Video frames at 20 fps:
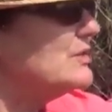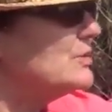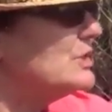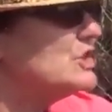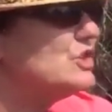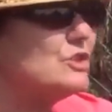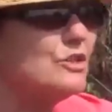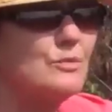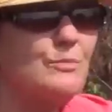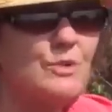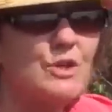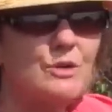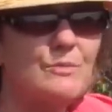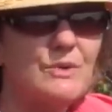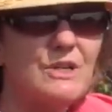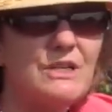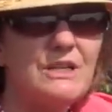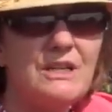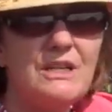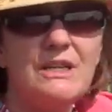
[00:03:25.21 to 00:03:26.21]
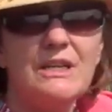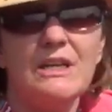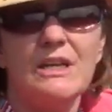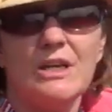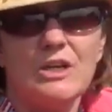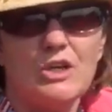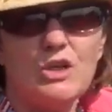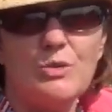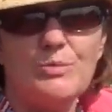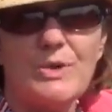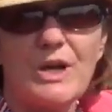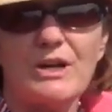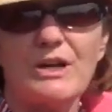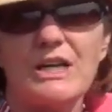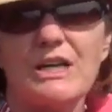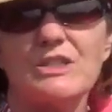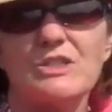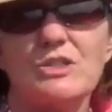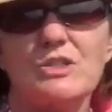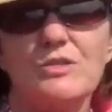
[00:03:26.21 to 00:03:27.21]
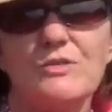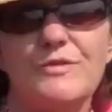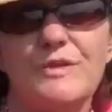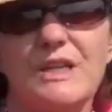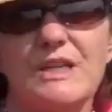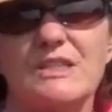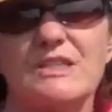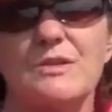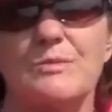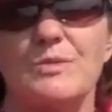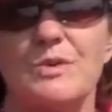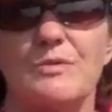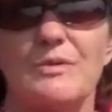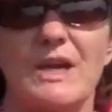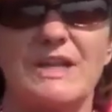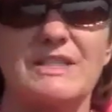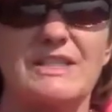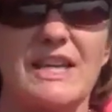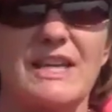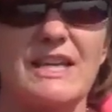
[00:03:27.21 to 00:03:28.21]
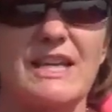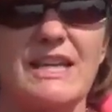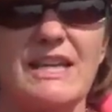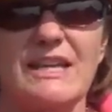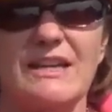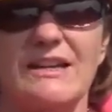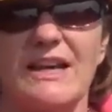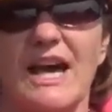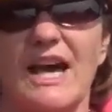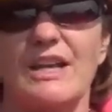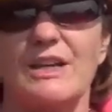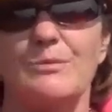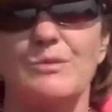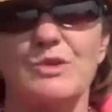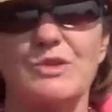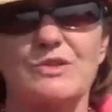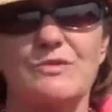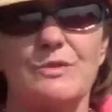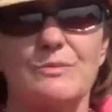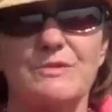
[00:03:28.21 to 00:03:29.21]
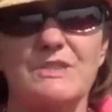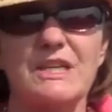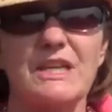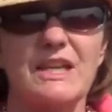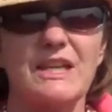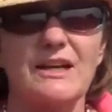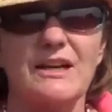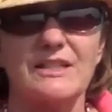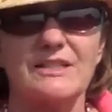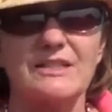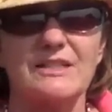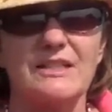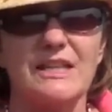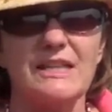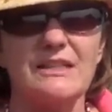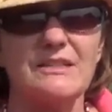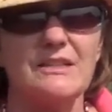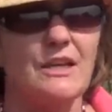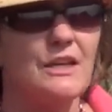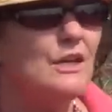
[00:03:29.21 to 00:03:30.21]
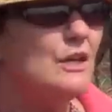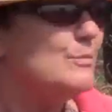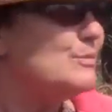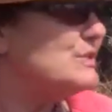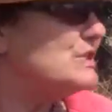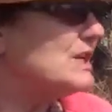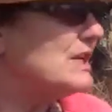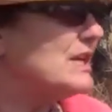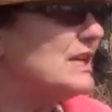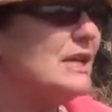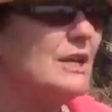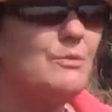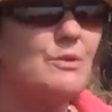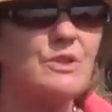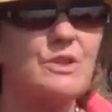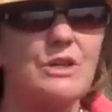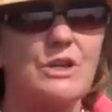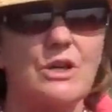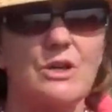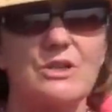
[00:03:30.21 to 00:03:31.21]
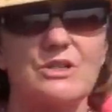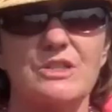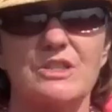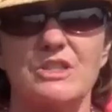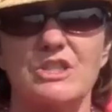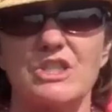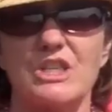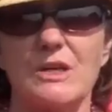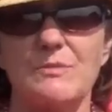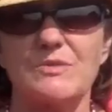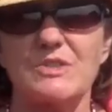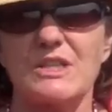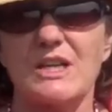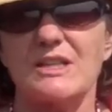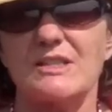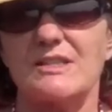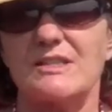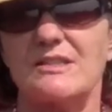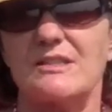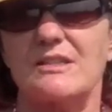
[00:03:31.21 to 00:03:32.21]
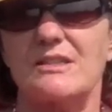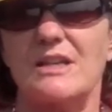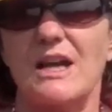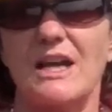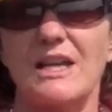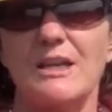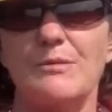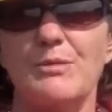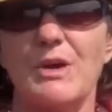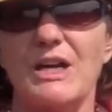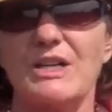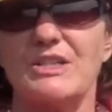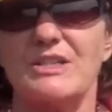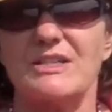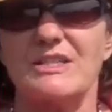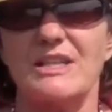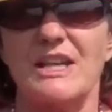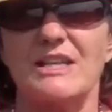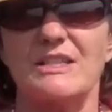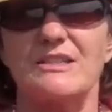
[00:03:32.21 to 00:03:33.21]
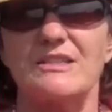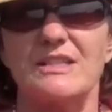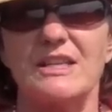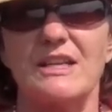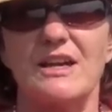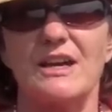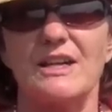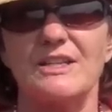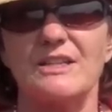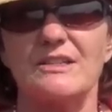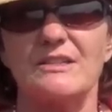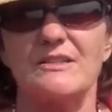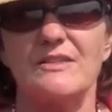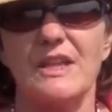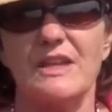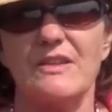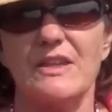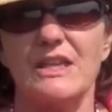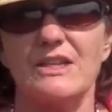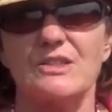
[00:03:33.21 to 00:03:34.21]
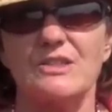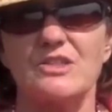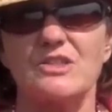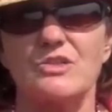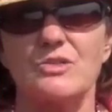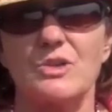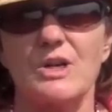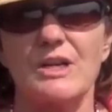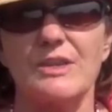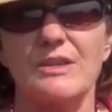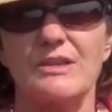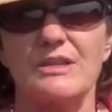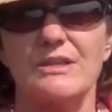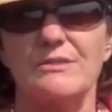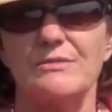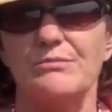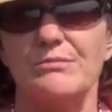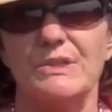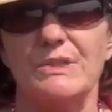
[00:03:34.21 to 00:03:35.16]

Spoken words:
original boma. You bury it 2 feet to prevent any animals from digging underneath, particularly with the goat and sheep sheds. The honey badgers like to dig under, and then they destroy the